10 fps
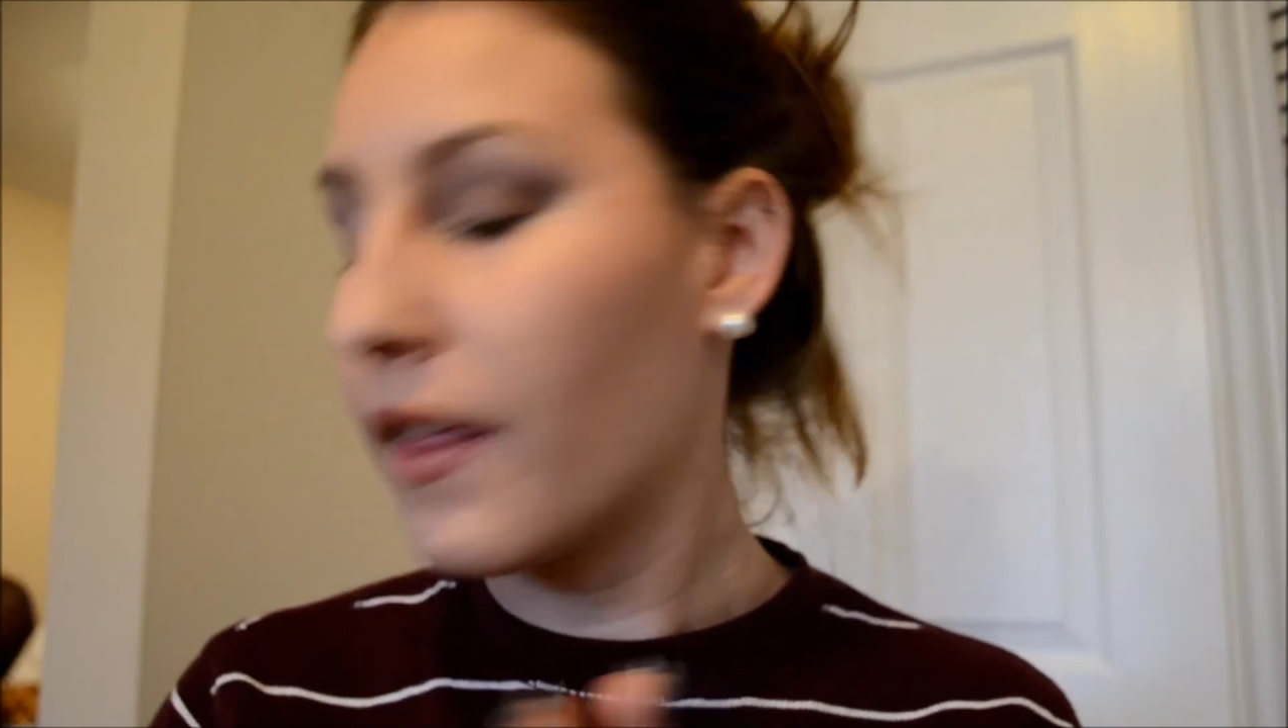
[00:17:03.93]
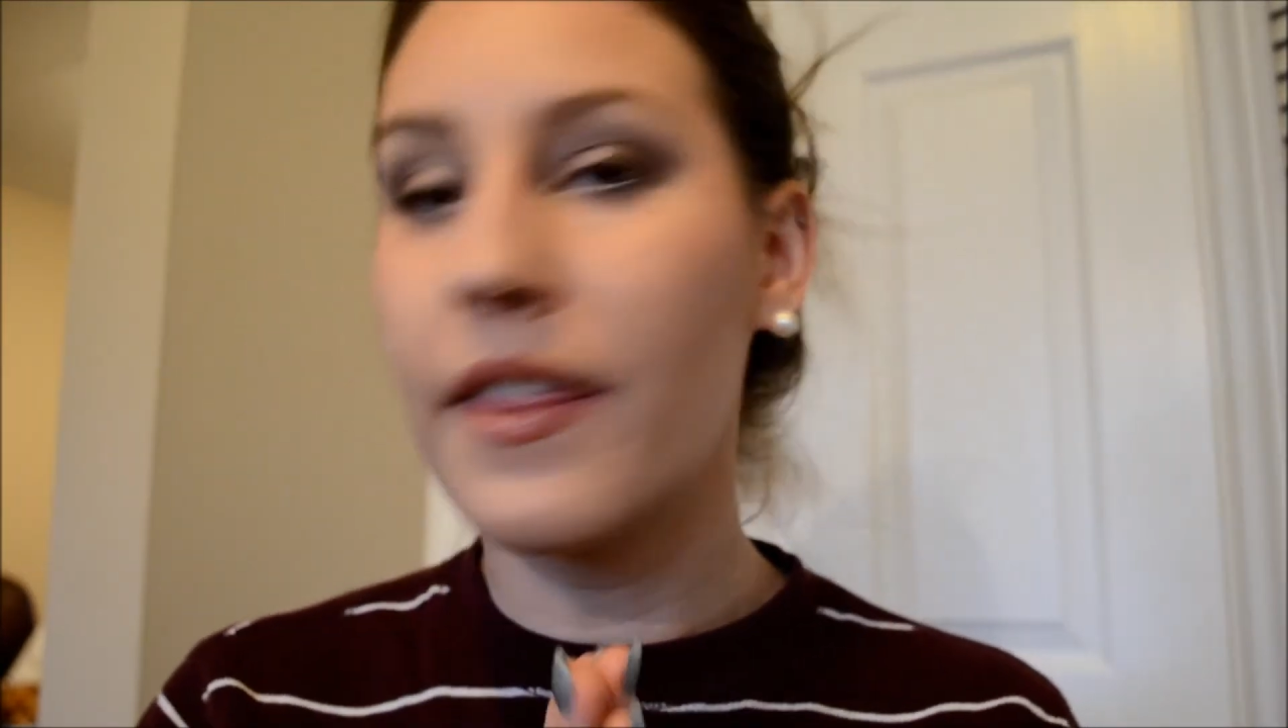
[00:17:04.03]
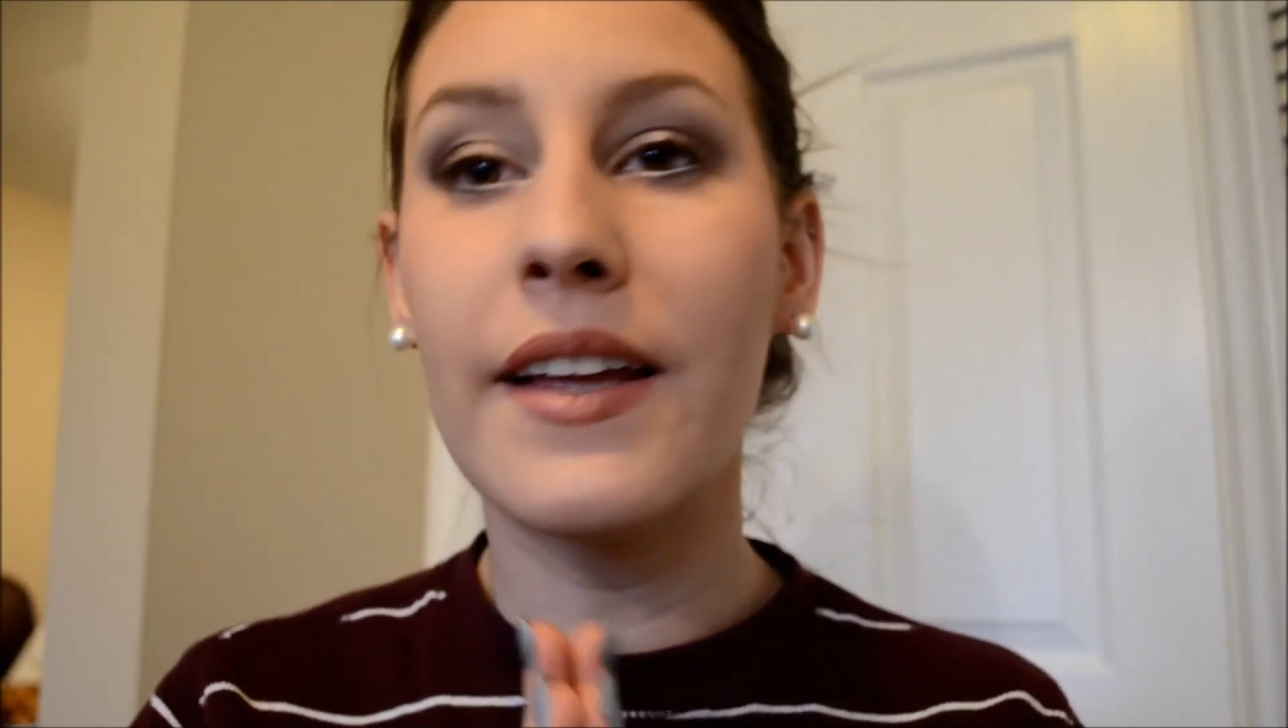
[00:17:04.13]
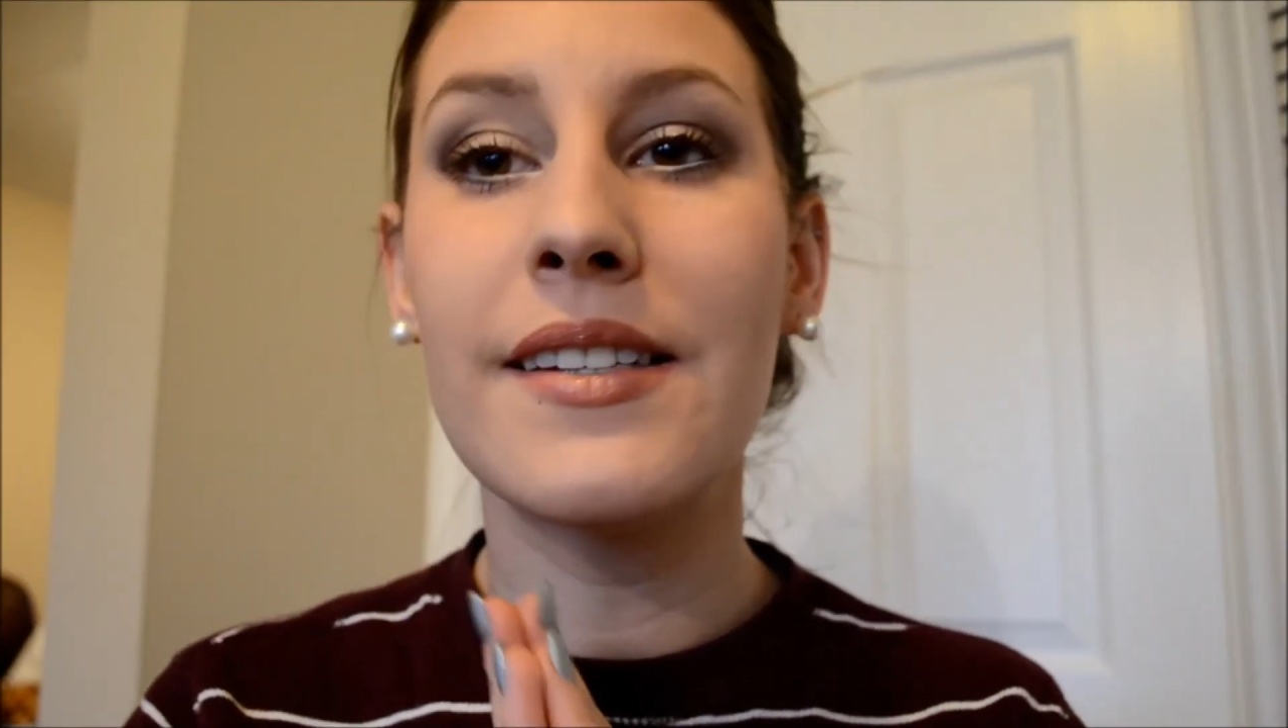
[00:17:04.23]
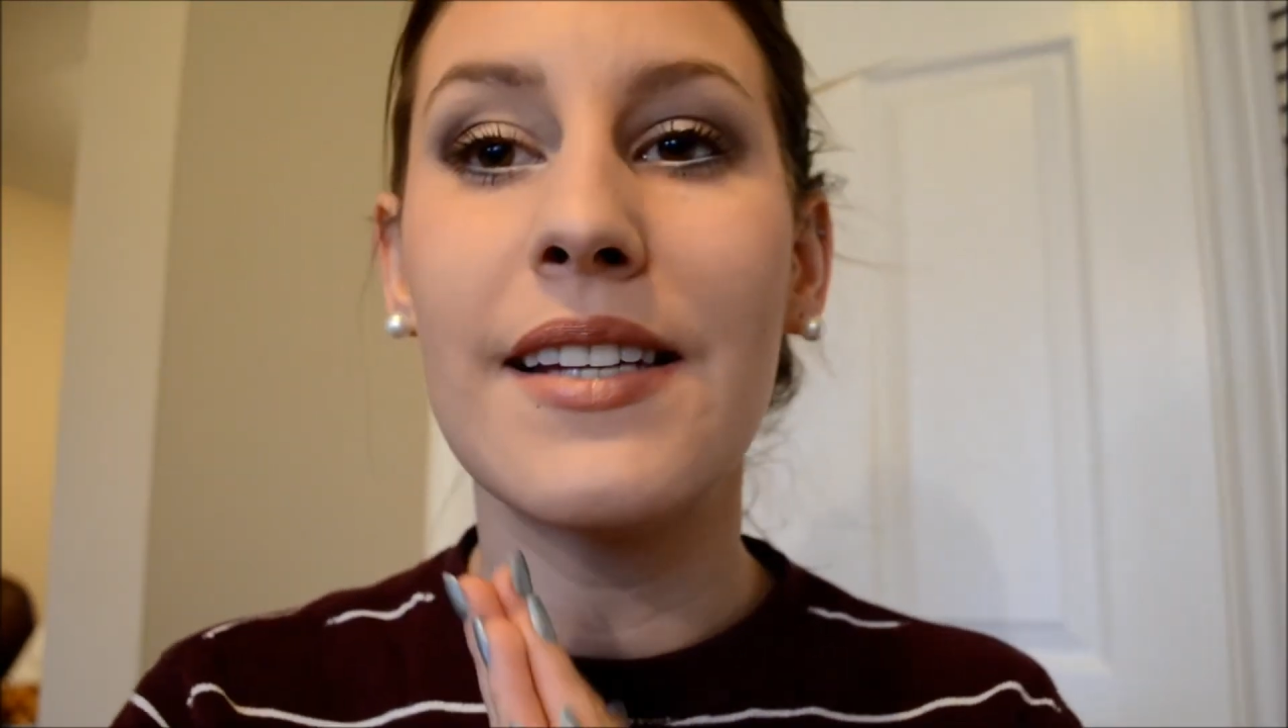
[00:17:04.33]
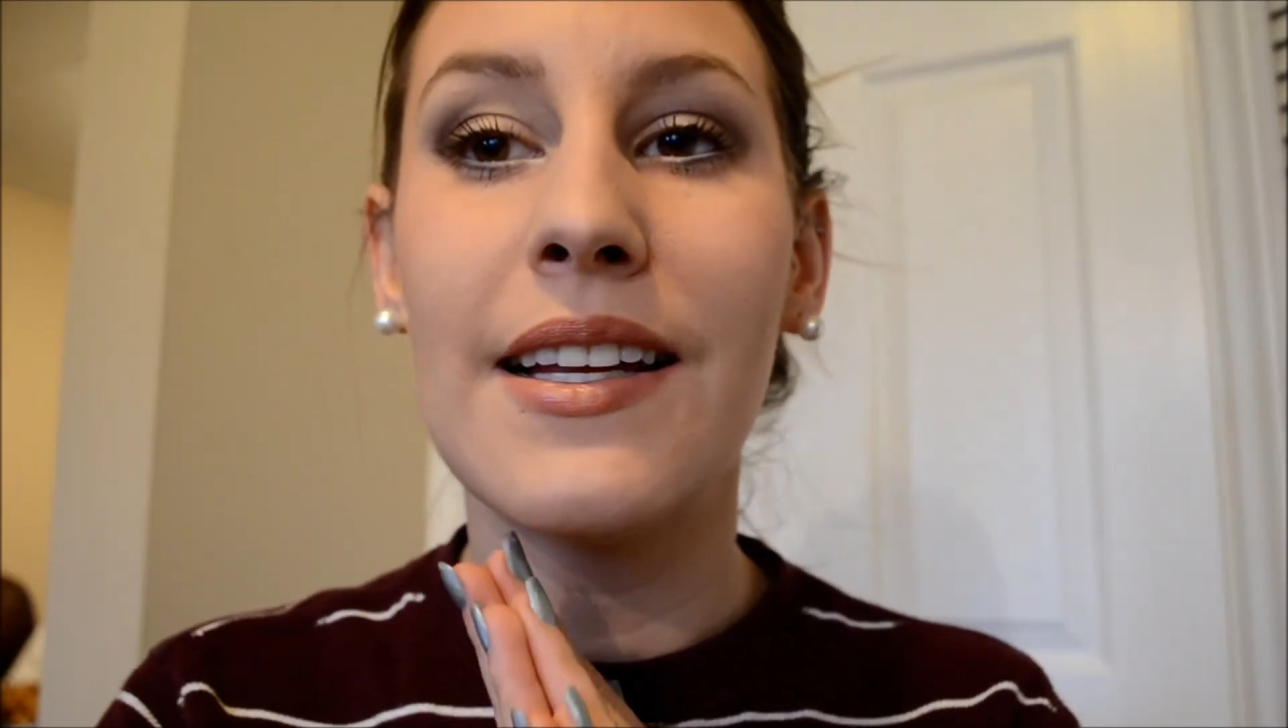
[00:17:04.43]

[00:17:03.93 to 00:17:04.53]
this